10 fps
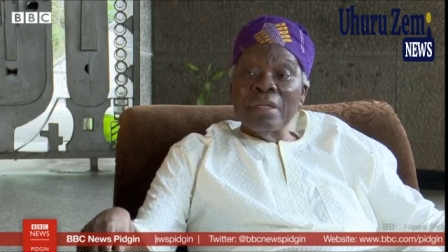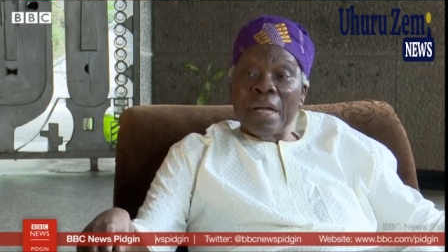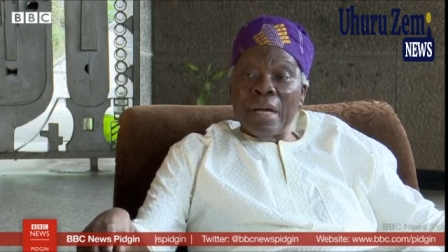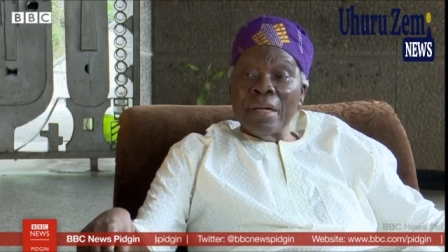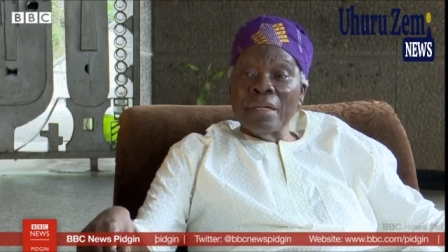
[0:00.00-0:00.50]

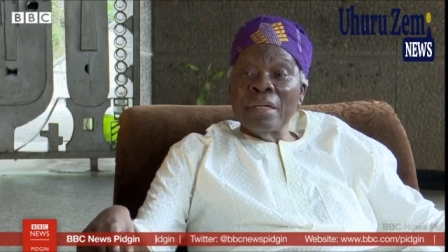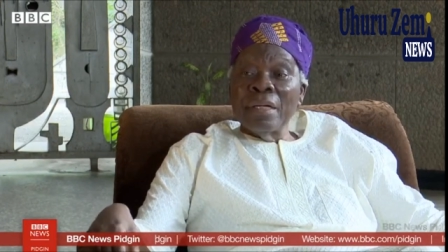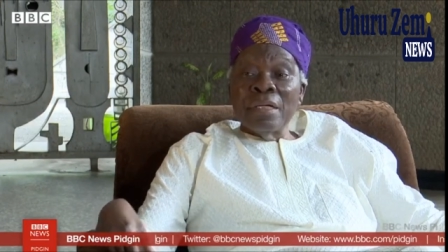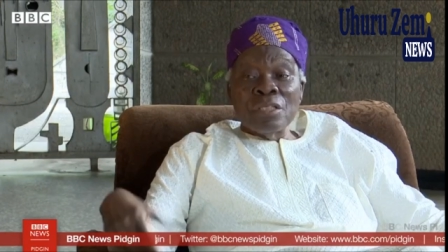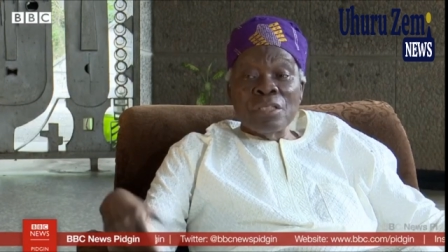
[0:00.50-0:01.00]
Yeah.
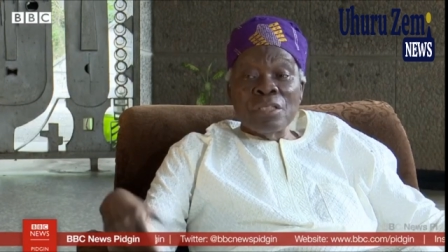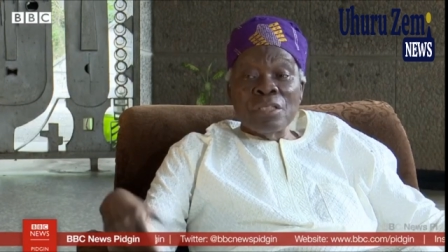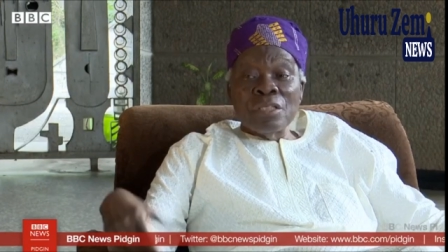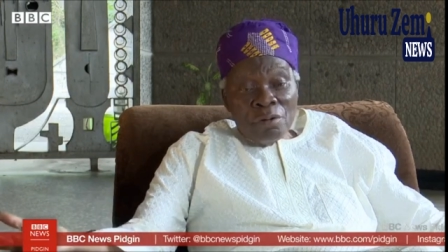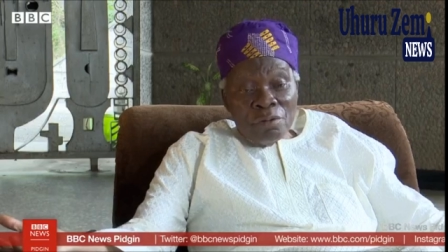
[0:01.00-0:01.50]

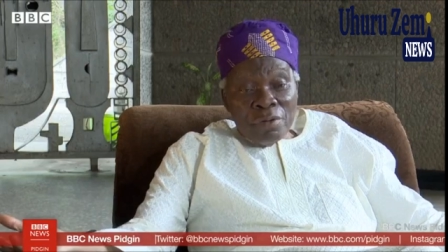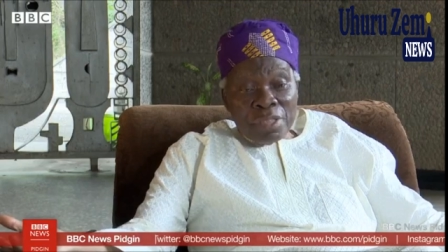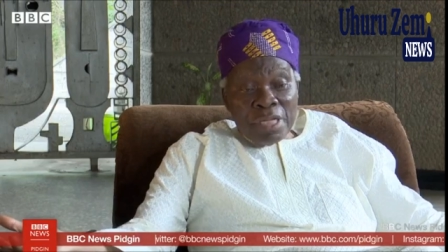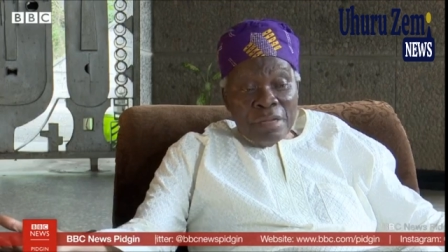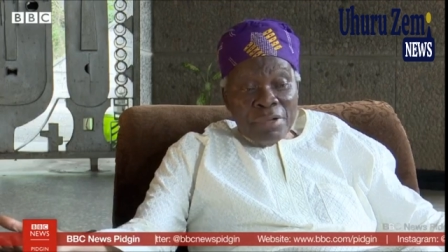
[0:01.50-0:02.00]
So
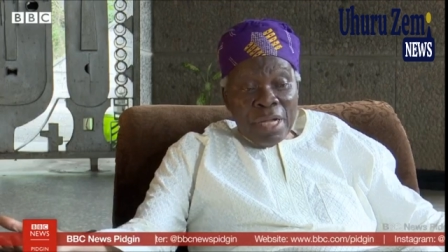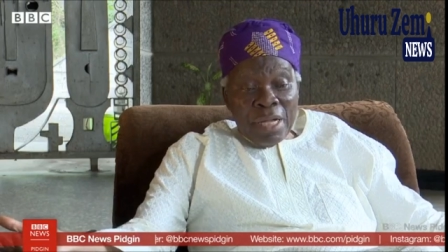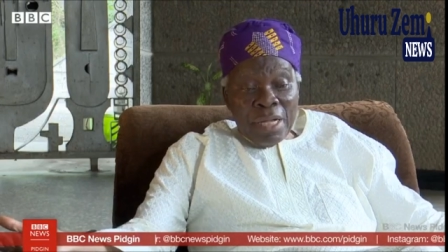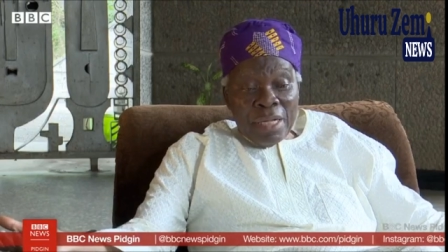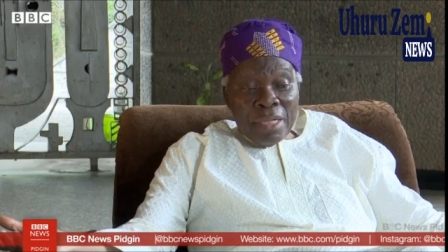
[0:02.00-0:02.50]

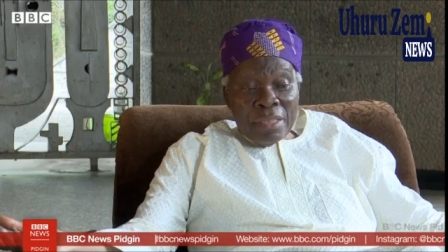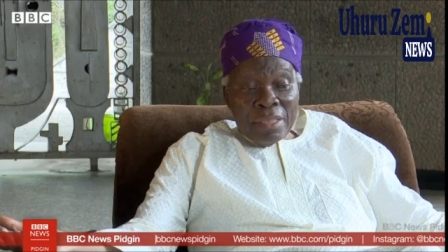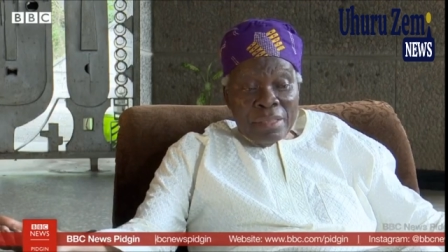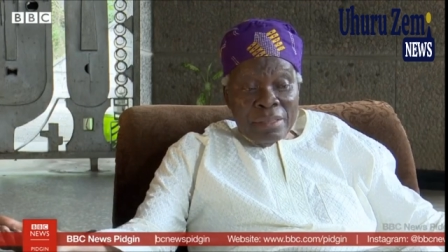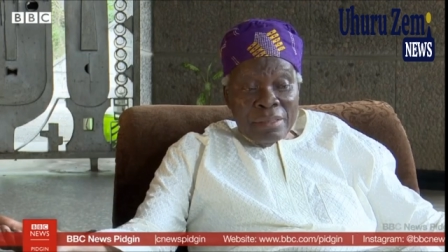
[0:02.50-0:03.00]
whatever
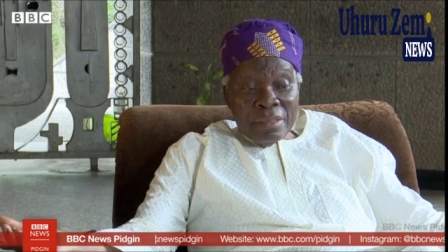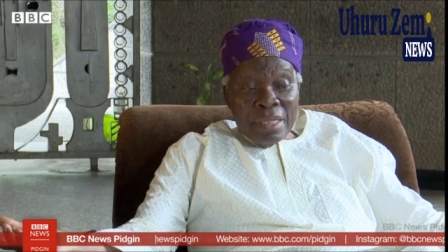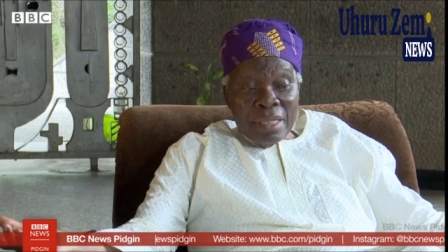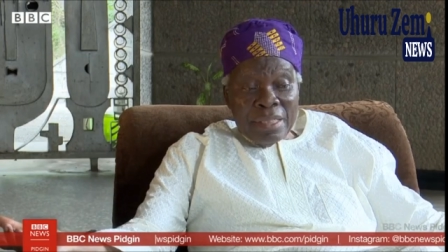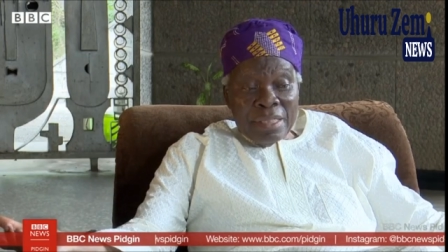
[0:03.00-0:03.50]

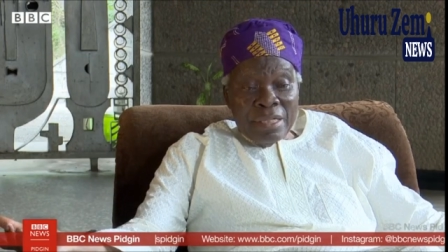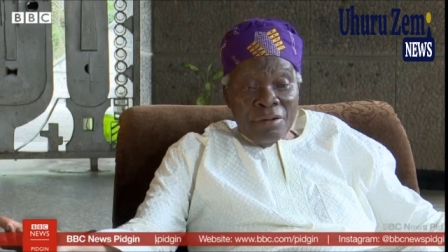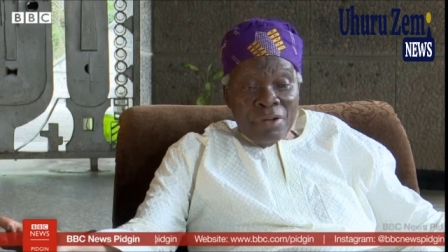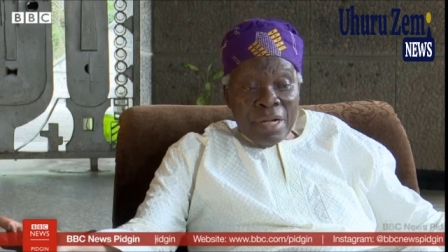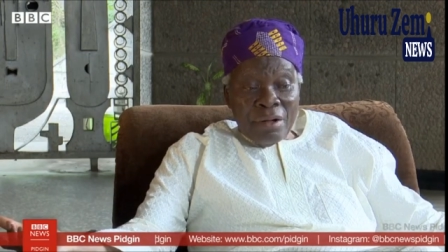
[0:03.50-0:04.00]
any
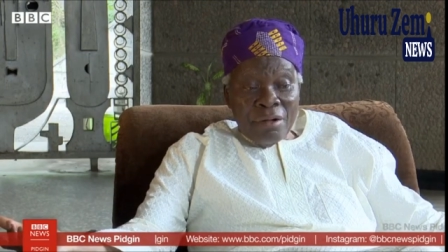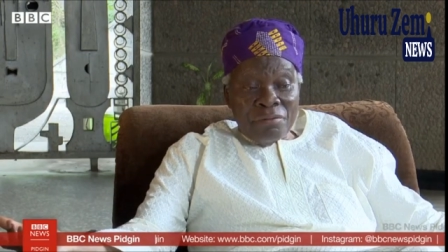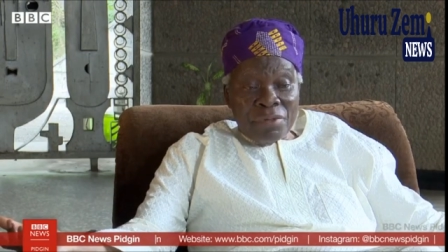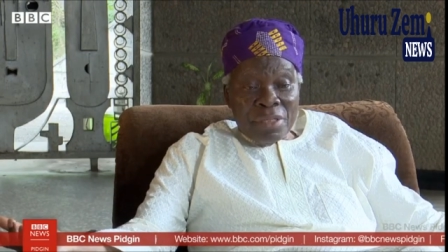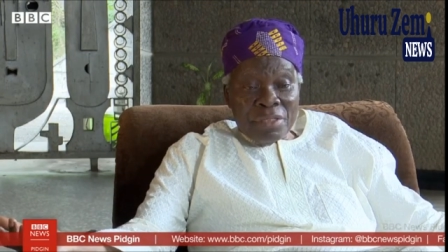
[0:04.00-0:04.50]
of our
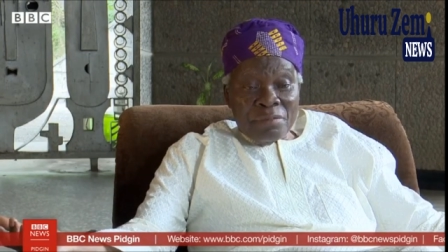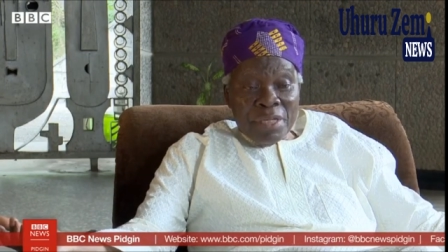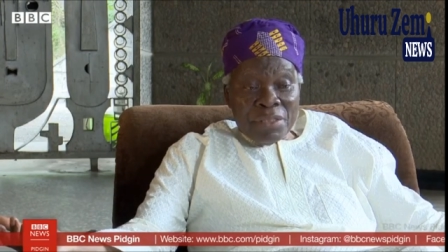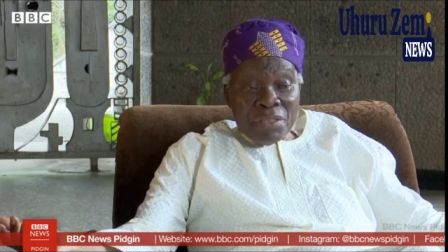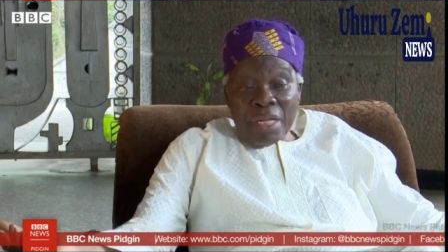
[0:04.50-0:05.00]
governors
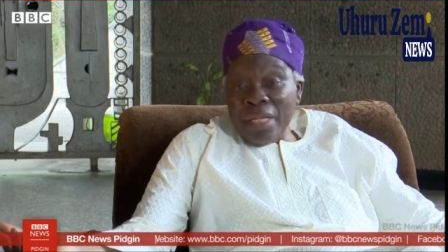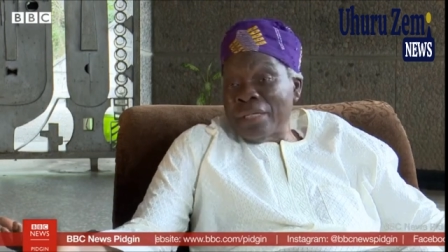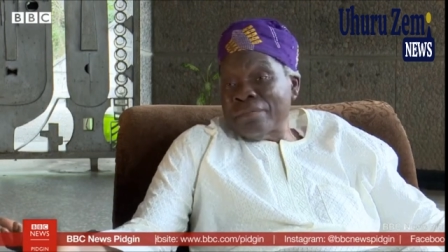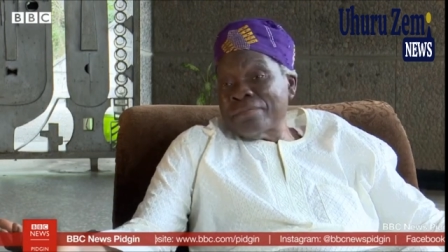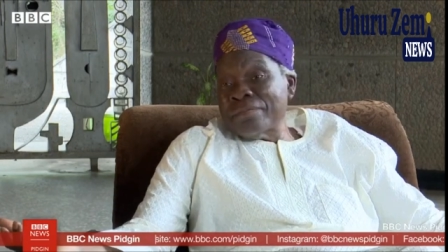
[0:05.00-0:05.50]
may
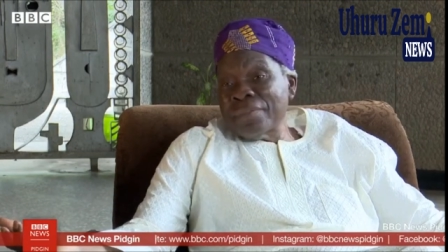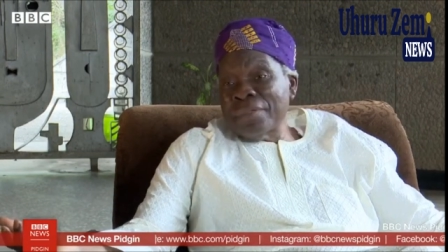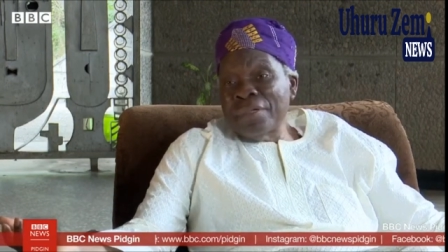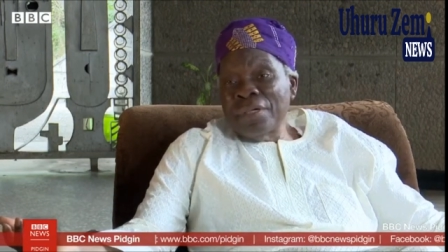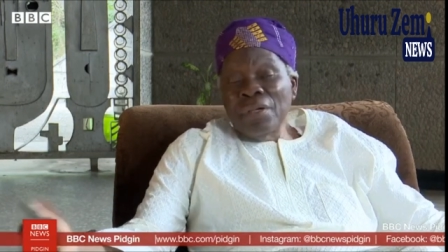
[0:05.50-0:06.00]
say,
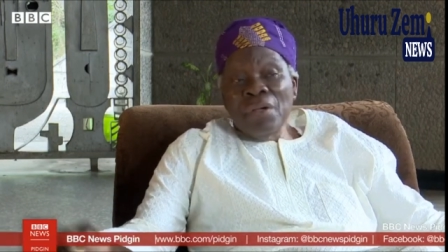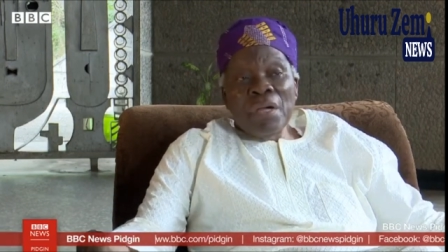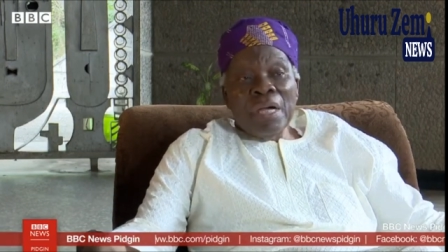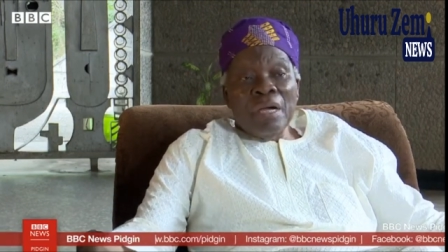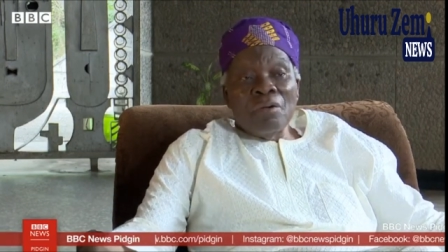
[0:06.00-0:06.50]

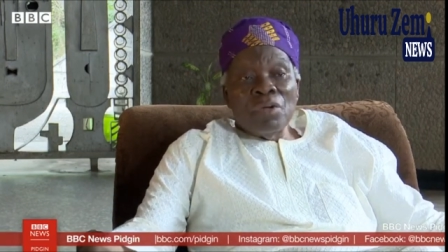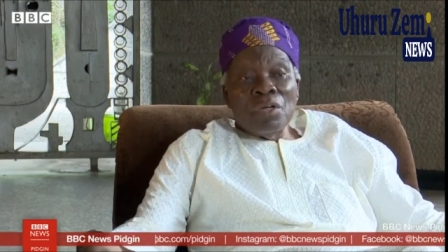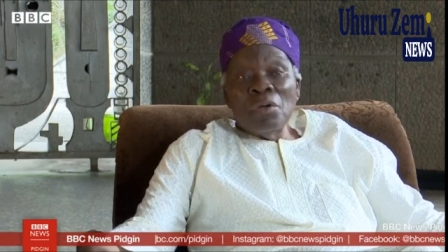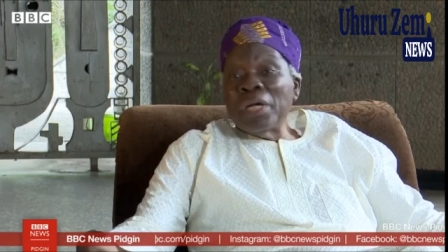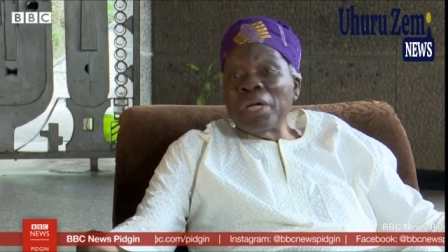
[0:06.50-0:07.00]
uh, we
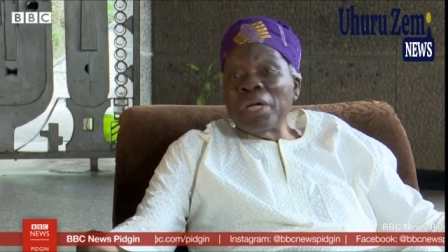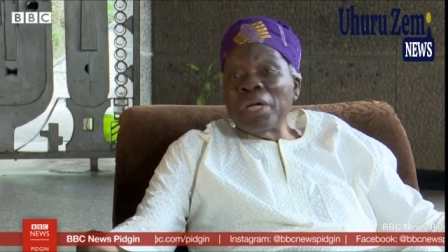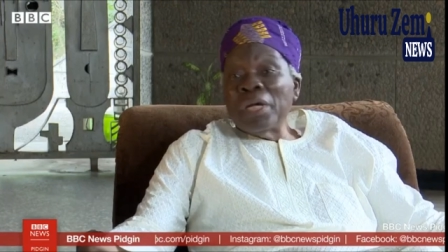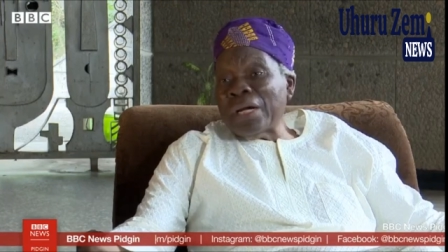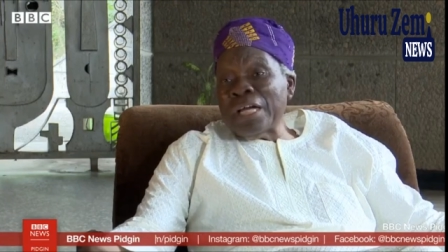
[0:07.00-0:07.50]
don't let
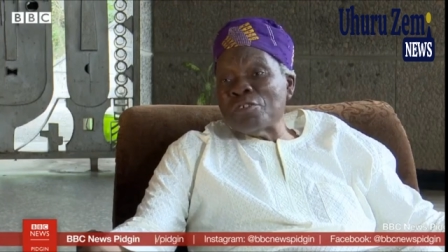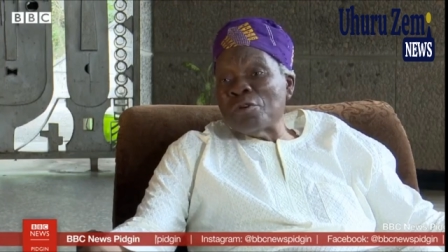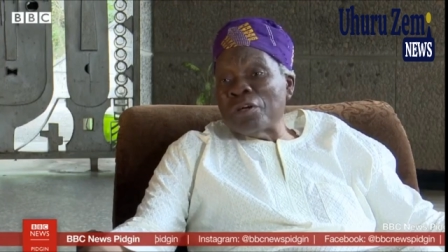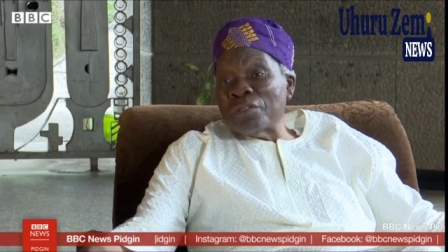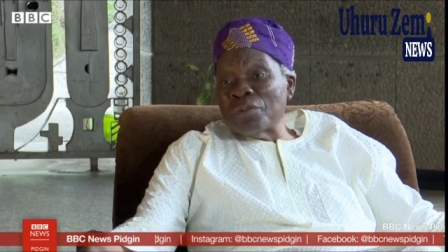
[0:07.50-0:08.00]
that
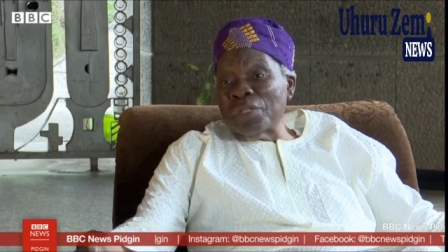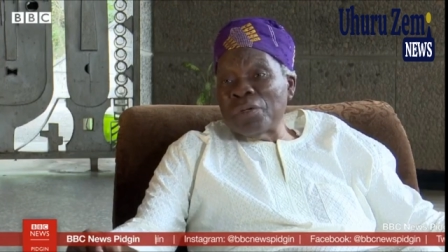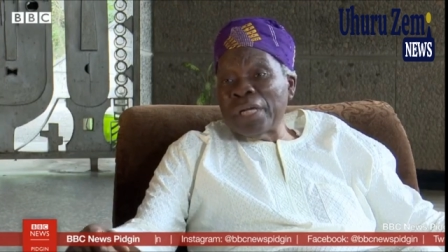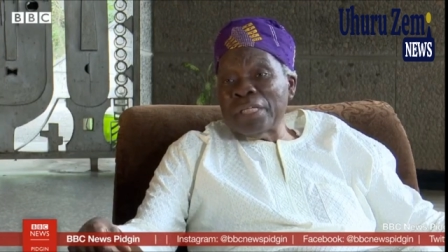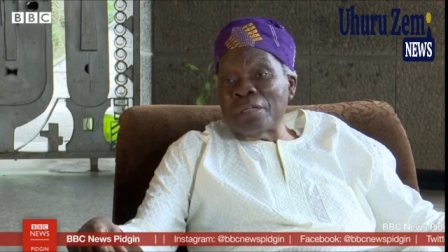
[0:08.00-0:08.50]
rattle us. We
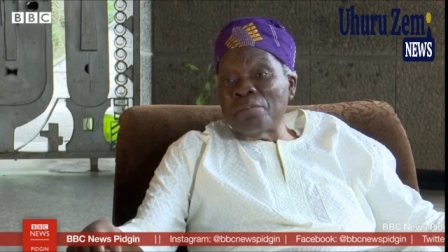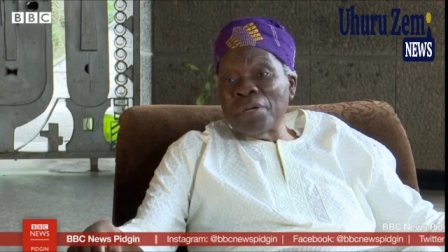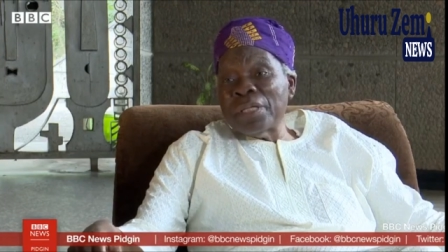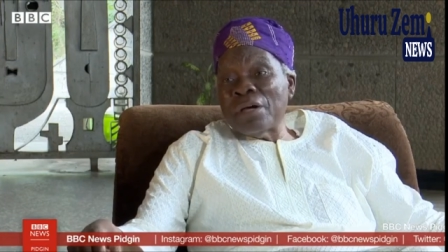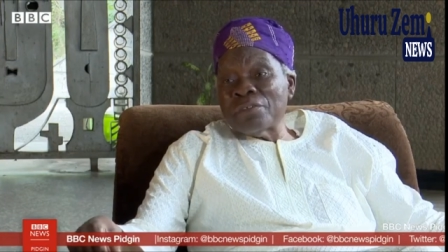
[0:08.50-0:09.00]
don't let it
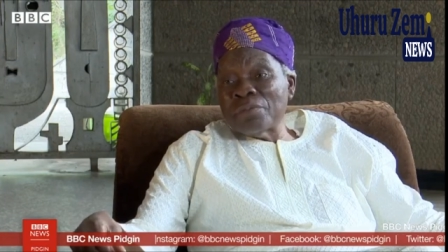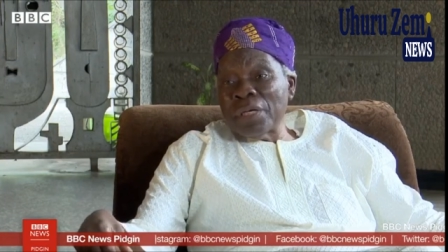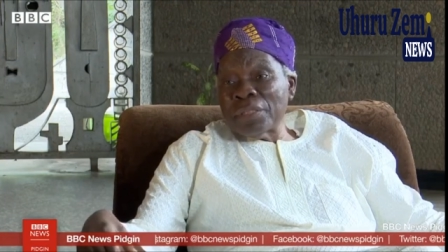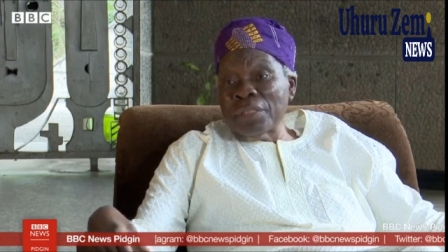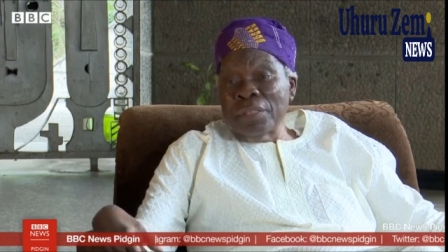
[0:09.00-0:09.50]
bother us much.